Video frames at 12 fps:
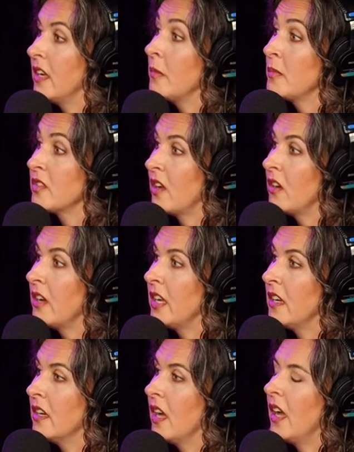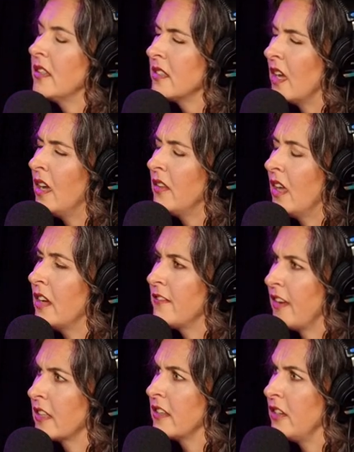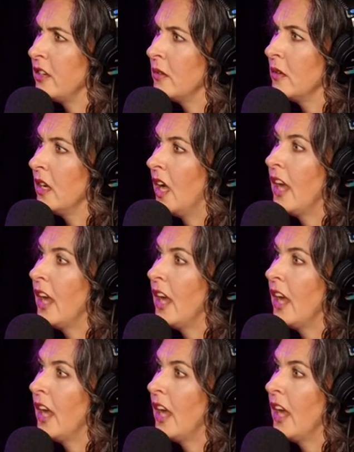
And I'm sorry. I saw how that affected you.